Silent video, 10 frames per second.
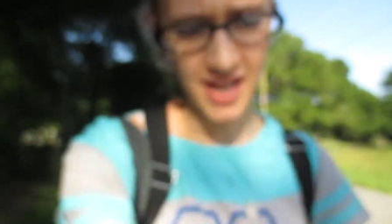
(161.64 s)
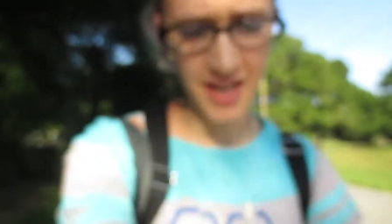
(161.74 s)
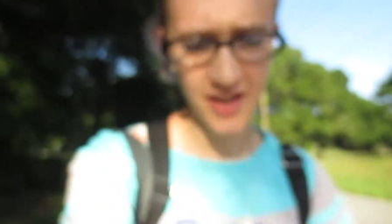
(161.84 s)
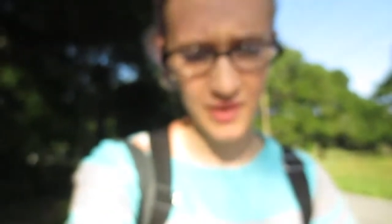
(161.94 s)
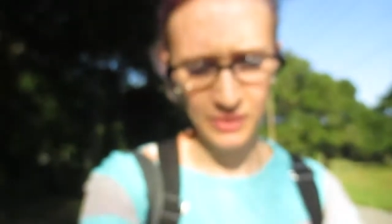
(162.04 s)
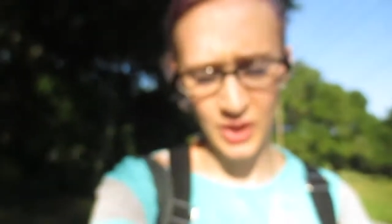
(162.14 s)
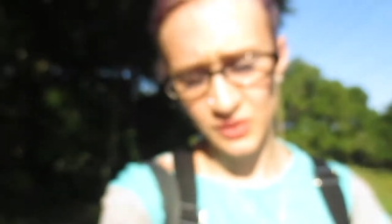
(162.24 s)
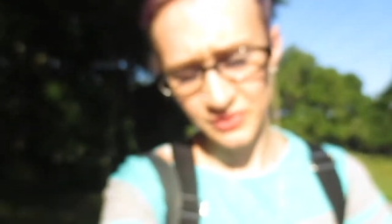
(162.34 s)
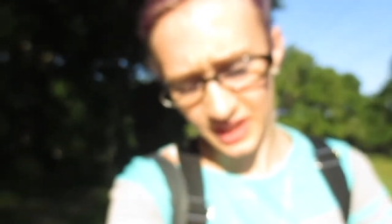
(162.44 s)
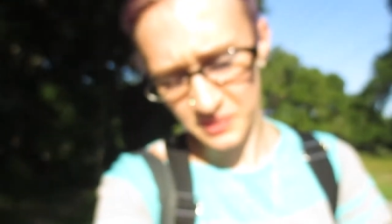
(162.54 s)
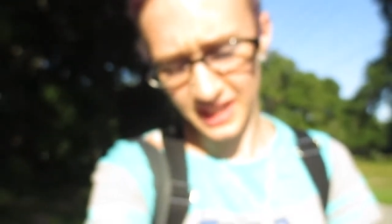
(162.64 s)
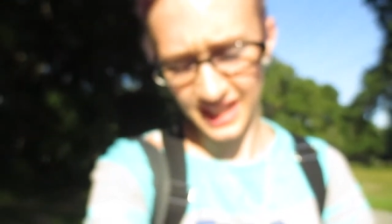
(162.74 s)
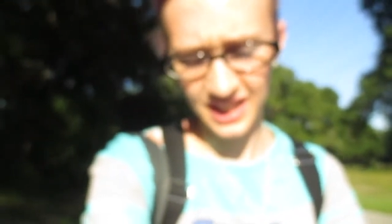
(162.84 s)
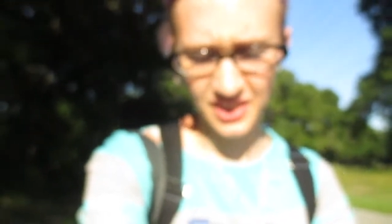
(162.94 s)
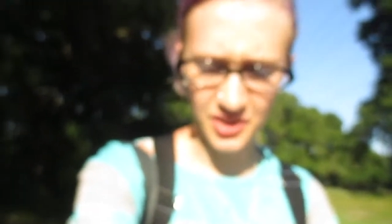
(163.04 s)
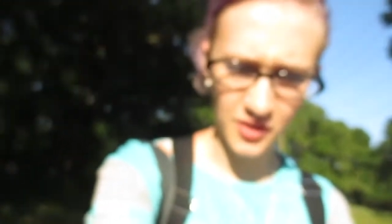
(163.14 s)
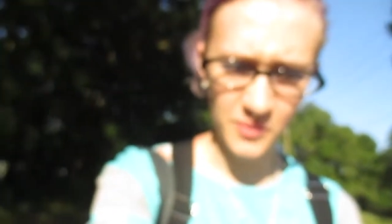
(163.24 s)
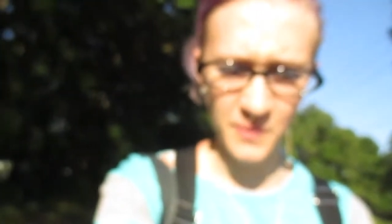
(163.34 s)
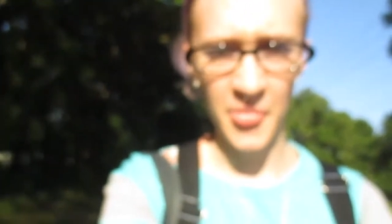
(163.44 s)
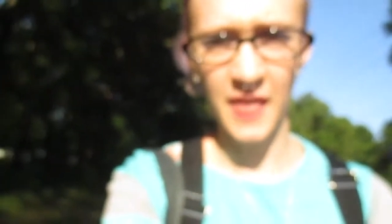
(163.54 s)
Um, hopefully when I get
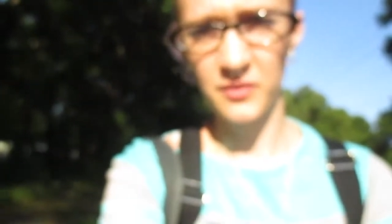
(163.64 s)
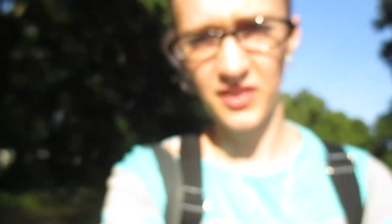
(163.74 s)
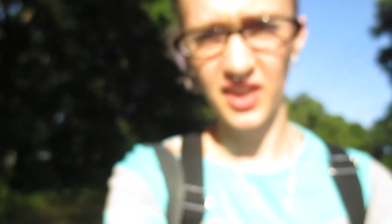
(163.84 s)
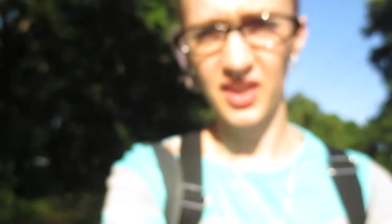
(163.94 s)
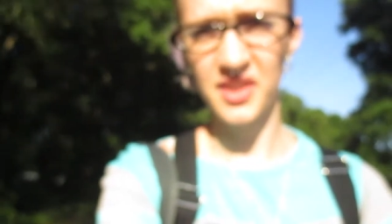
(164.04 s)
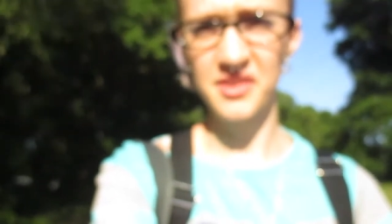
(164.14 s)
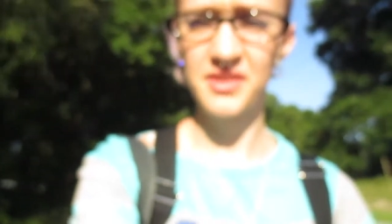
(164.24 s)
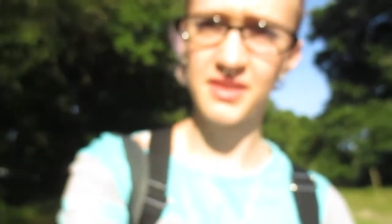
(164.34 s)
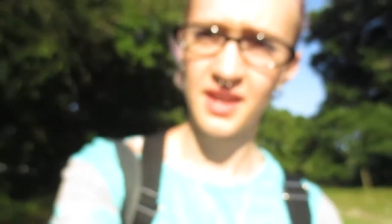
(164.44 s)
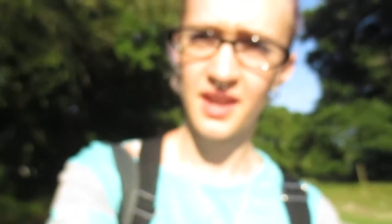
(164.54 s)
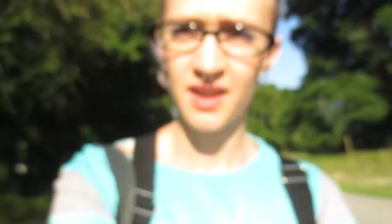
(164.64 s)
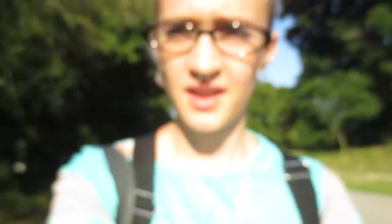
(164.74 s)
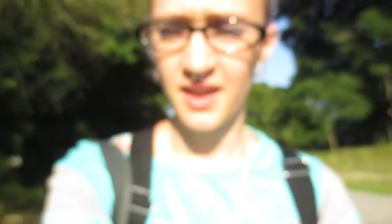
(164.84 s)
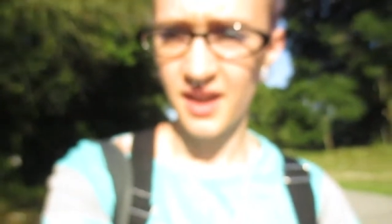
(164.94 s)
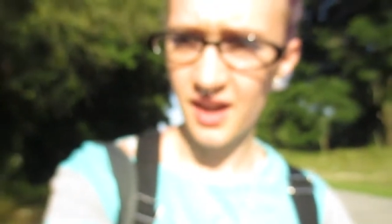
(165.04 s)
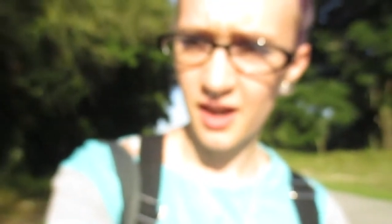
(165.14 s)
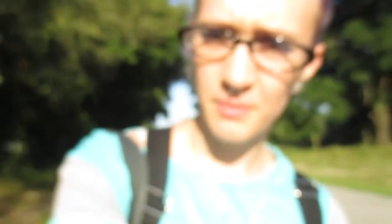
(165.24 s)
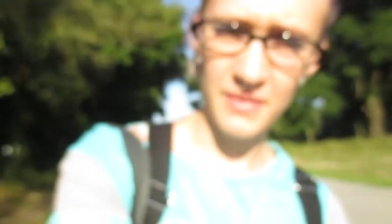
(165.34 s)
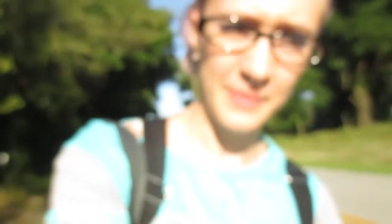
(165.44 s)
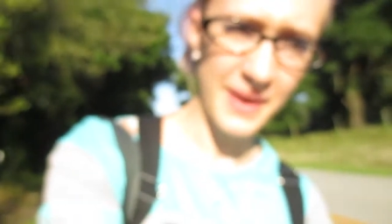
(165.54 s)
home, I'm very close,
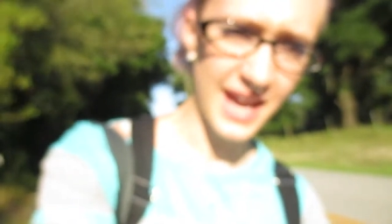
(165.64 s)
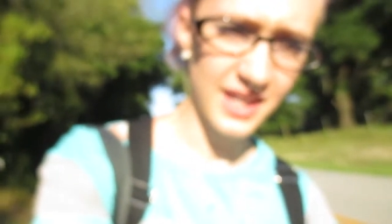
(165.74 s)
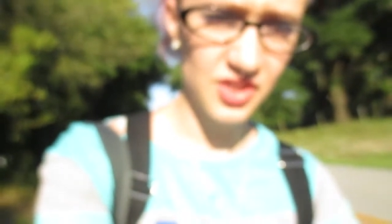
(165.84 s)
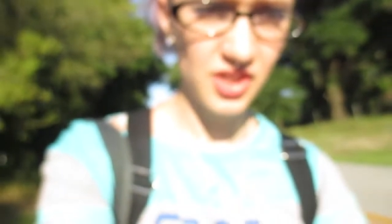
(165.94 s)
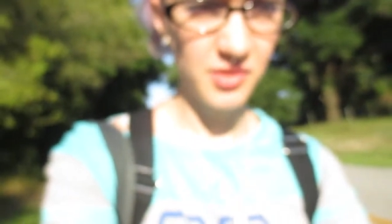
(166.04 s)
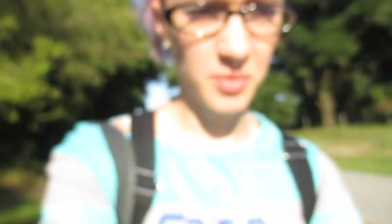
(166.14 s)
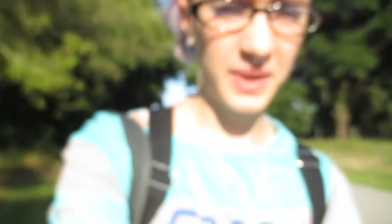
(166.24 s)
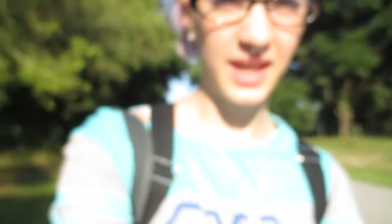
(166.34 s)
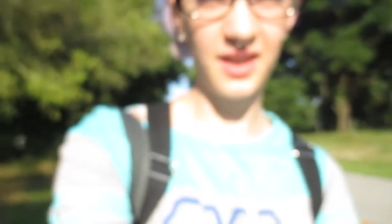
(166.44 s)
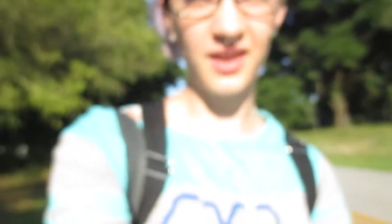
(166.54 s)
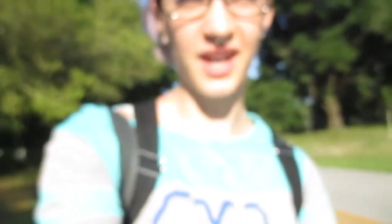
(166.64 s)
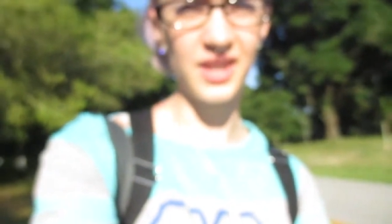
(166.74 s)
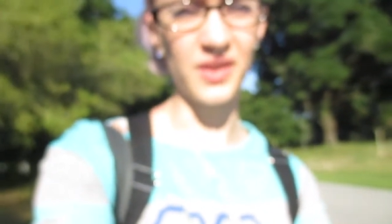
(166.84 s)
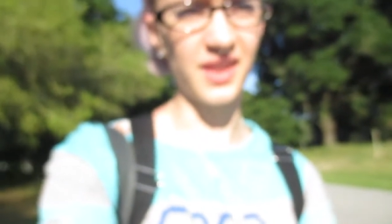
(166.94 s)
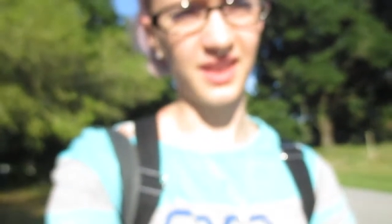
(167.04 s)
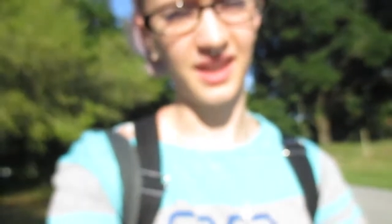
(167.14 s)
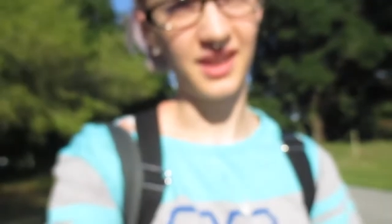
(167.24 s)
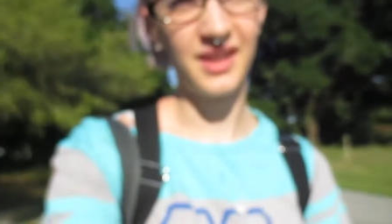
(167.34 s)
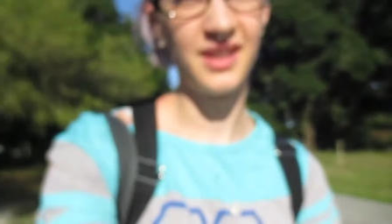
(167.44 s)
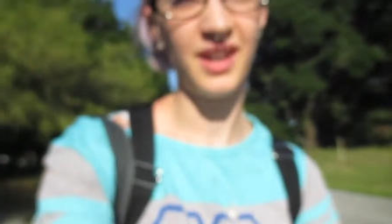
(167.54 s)
um, my packages will be here. I know that
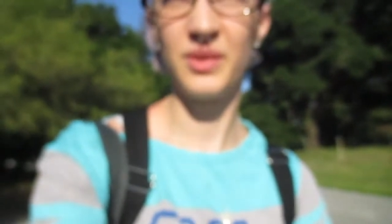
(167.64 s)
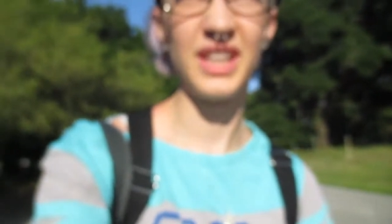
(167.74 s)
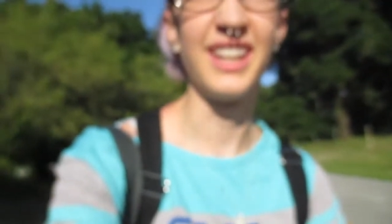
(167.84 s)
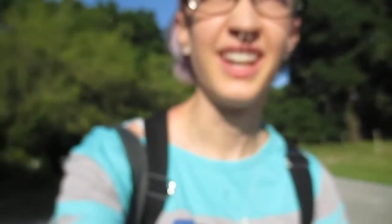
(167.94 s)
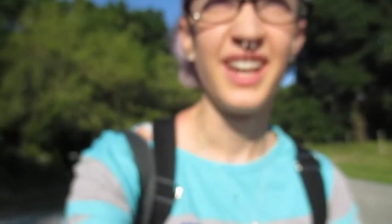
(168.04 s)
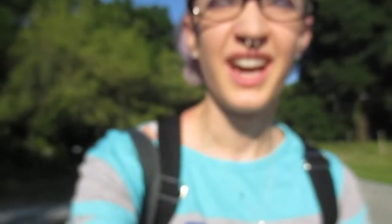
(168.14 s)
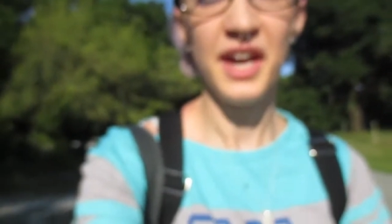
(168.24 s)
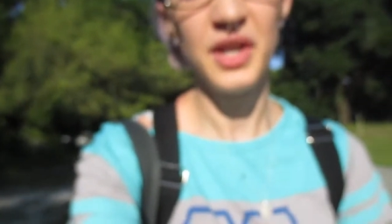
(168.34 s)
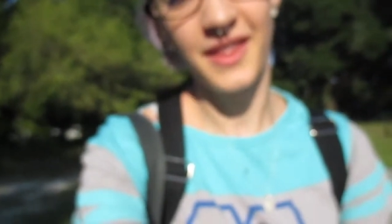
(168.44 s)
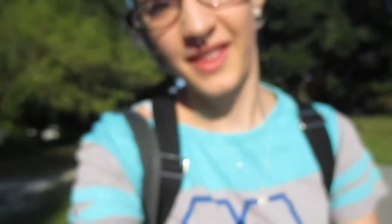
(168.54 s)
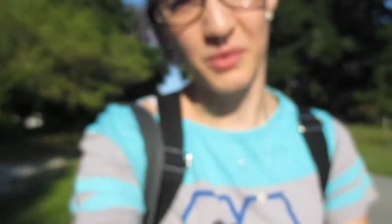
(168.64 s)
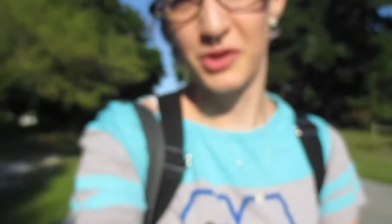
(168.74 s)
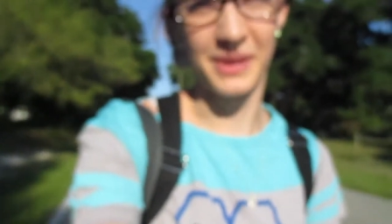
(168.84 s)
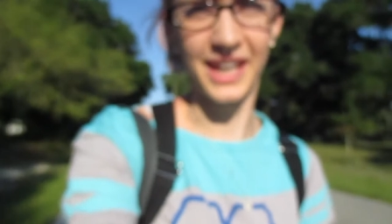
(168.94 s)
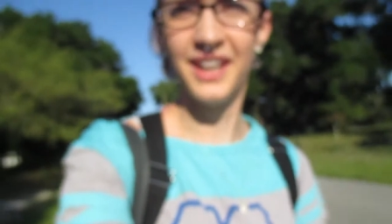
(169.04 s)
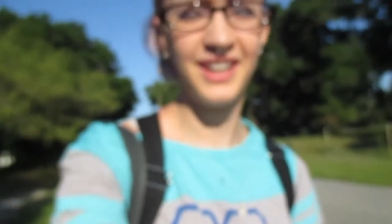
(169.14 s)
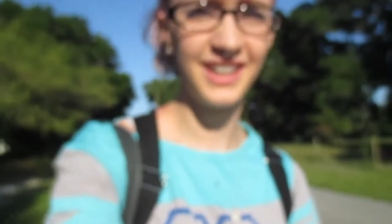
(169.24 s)
they, I really, I know that they won't be.